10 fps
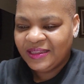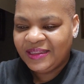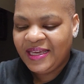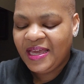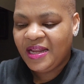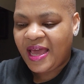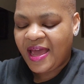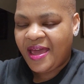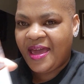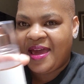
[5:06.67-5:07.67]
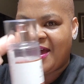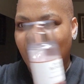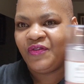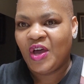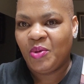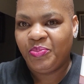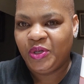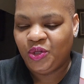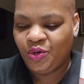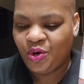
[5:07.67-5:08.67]
Then I have
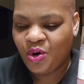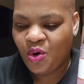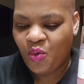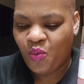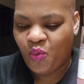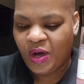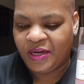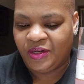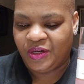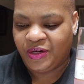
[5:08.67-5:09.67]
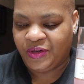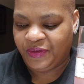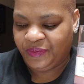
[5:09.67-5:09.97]
Pure Wonder.